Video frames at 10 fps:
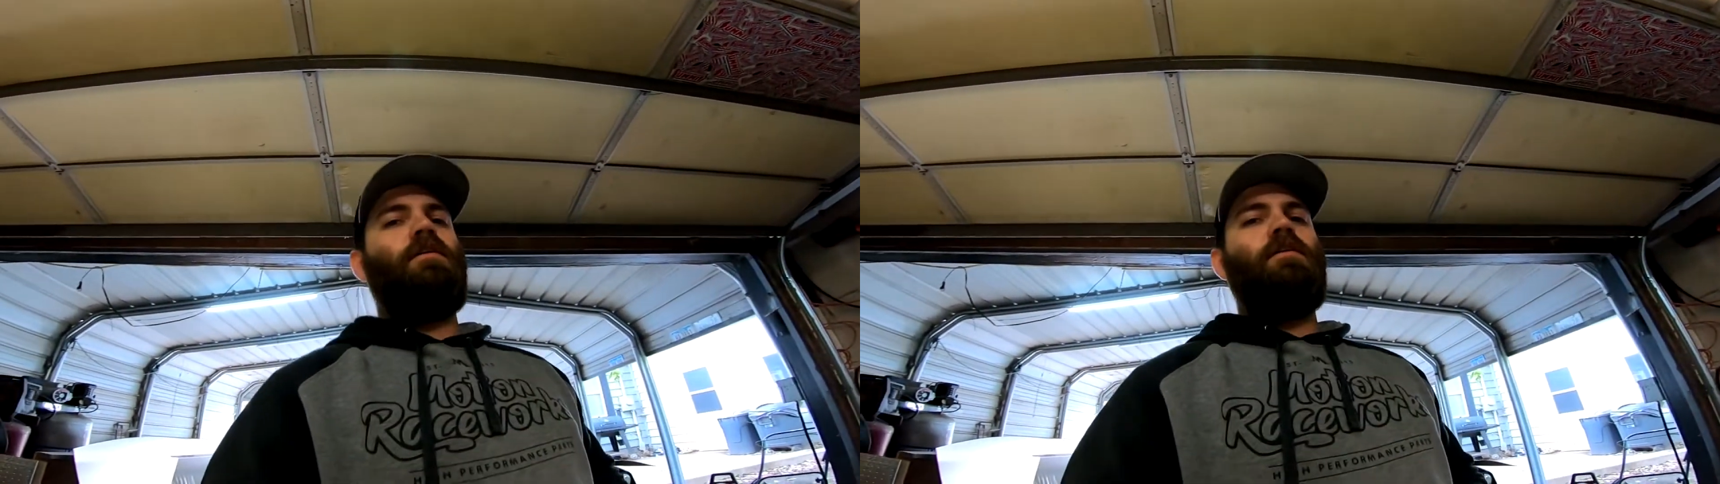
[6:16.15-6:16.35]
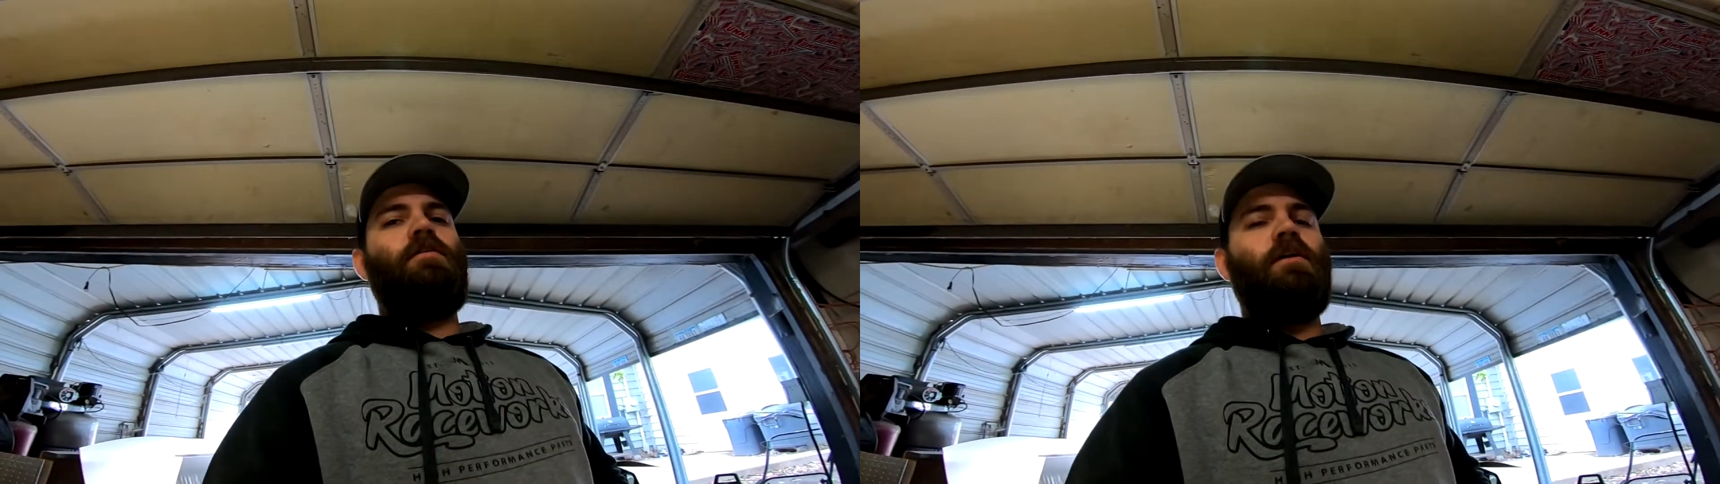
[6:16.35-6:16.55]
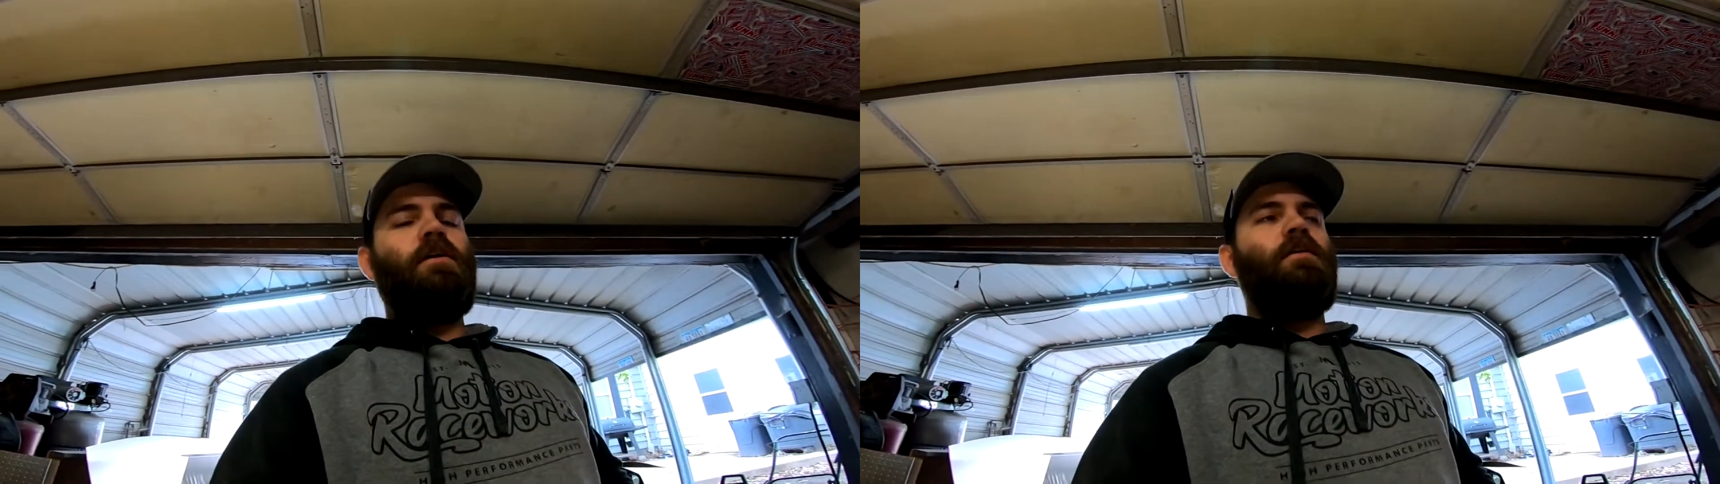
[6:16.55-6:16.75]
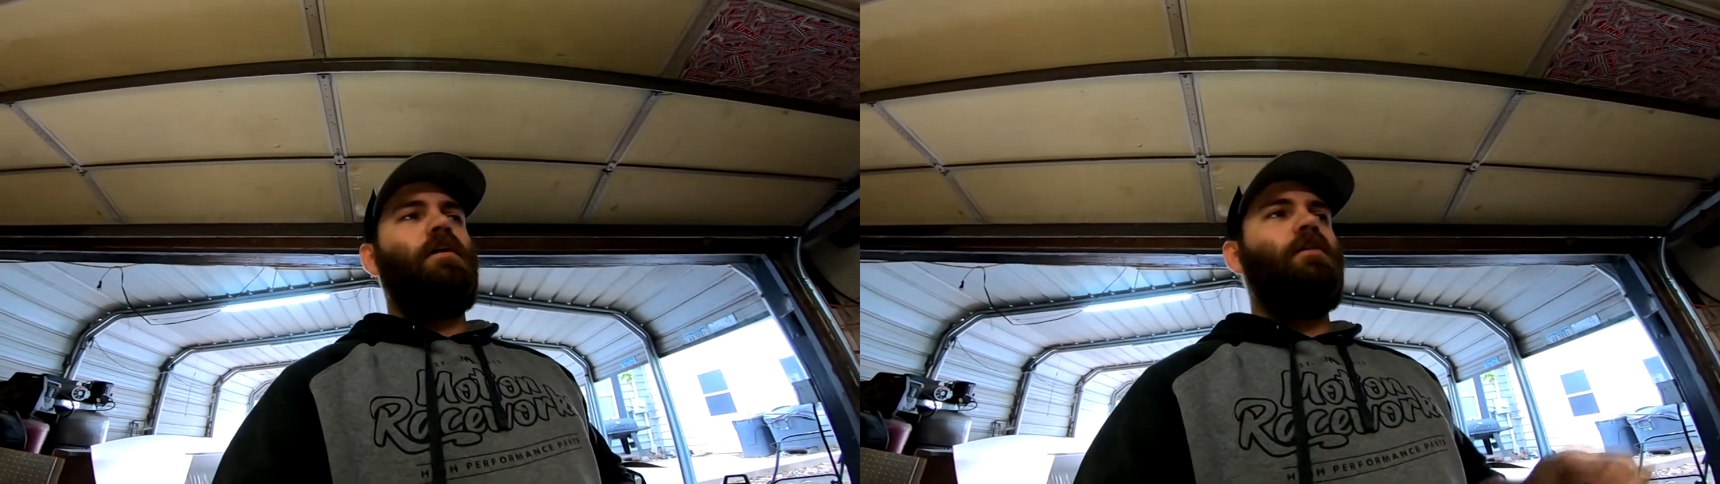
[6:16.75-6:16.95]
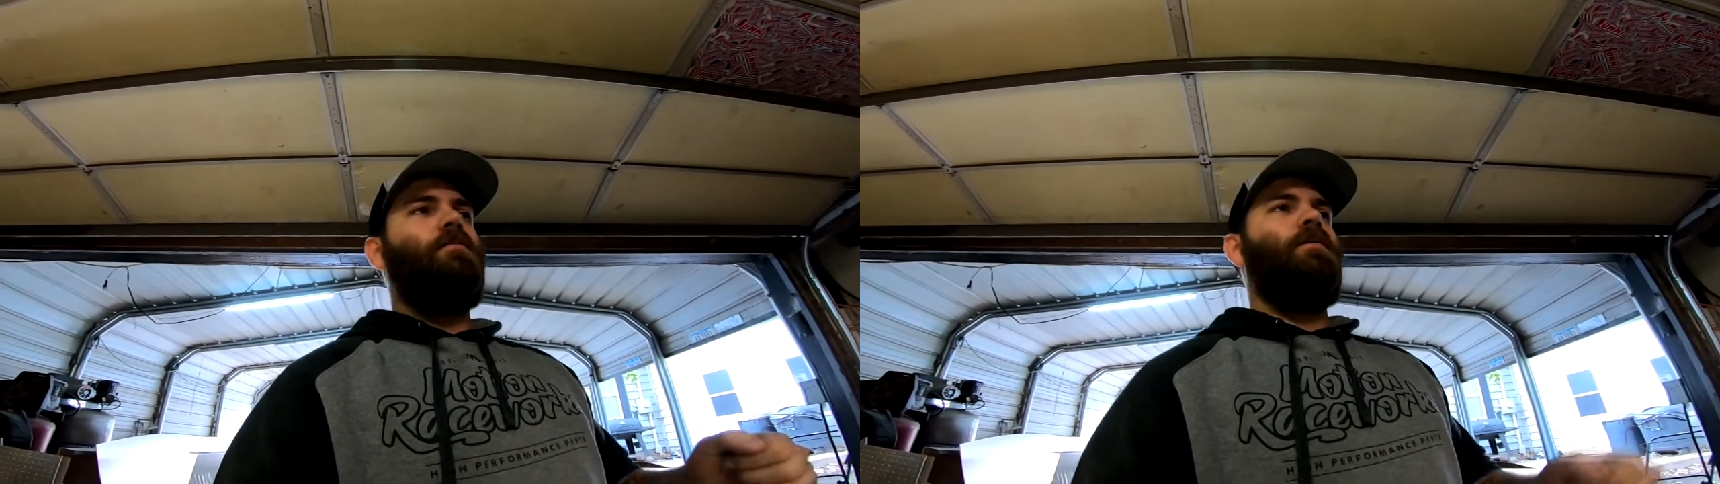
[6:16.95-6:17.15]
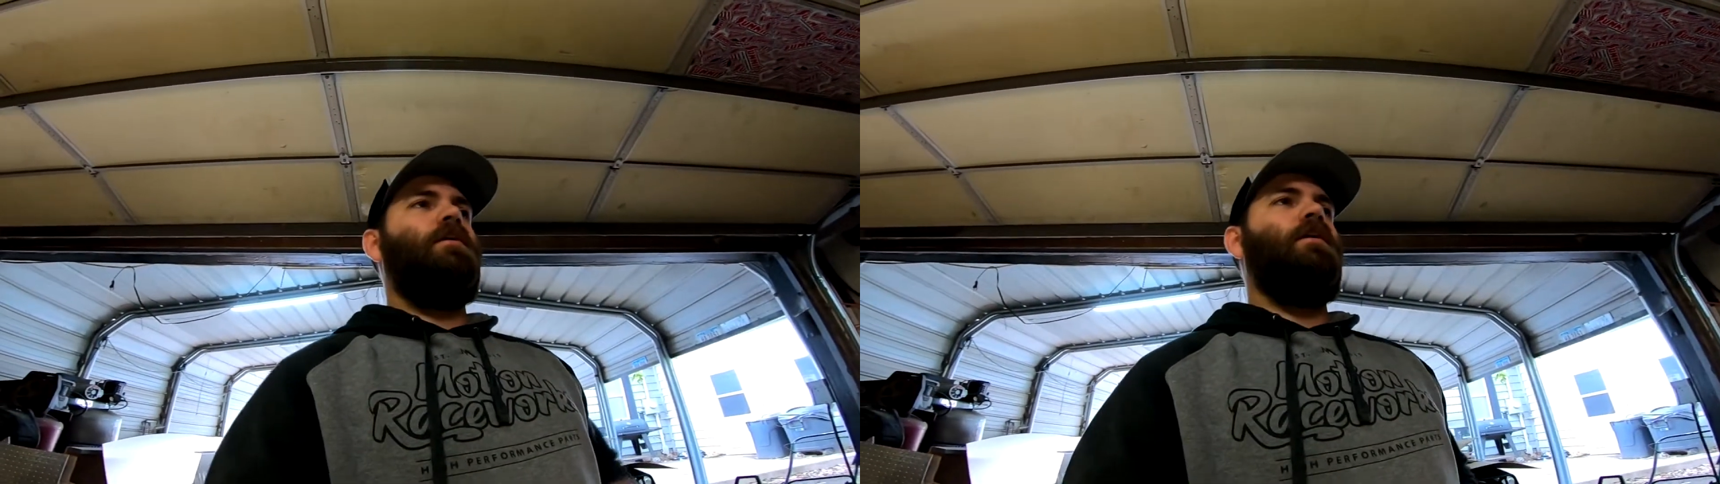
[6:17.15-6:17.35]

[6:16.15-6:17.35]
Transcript: I decided not to put an